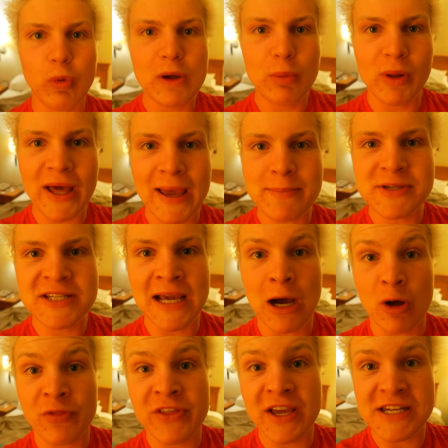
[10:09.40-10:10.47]
We will empty
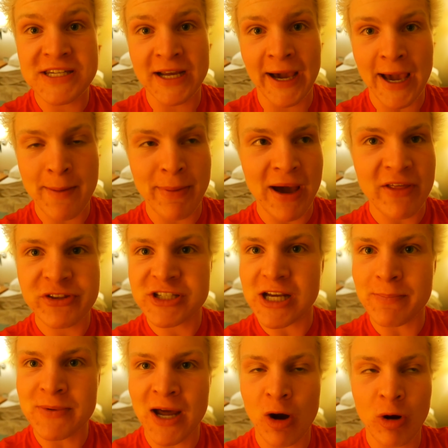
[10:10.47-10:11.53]
out the entire
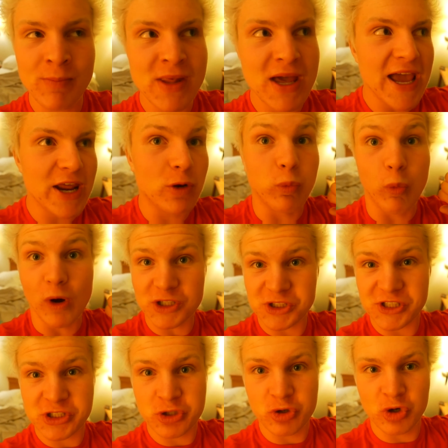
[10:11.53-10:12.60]
bathtub now and
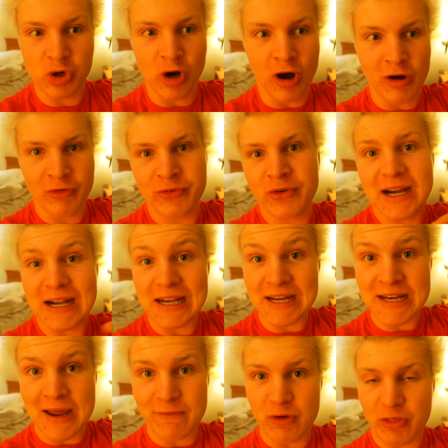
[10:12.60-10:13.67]
wash the scooter off,
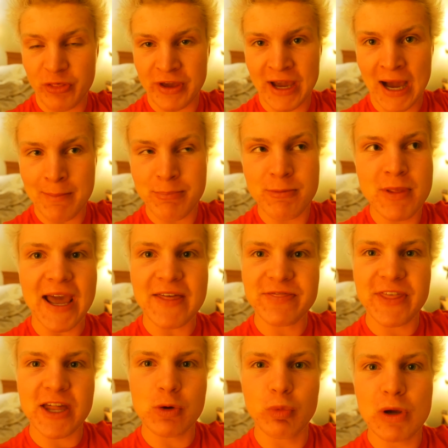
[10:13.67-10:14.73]
clean everything up,
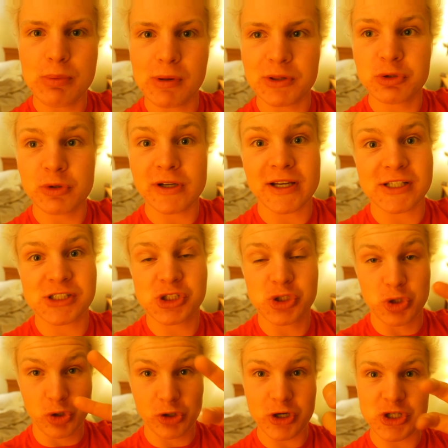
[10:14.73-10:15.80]
and then we will do a
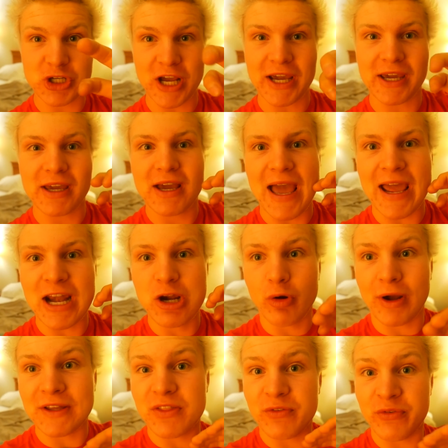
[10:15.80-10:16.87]
scooter check and
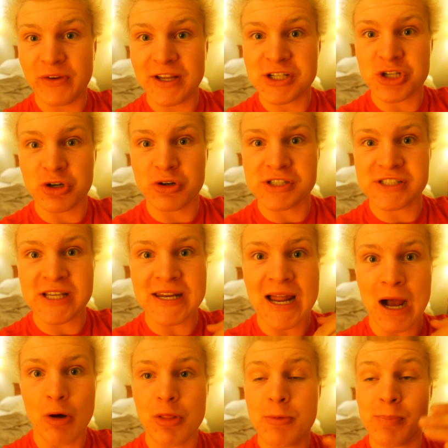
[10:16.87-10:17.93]
look at the features
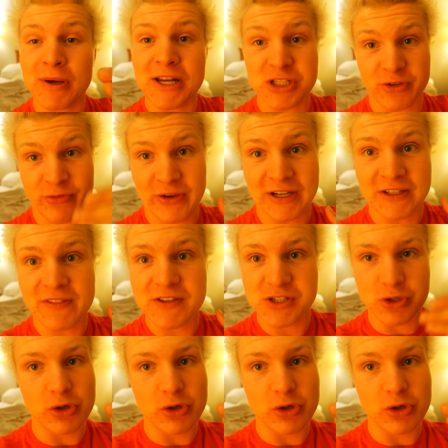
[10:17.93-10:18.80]
and how the bleach affected the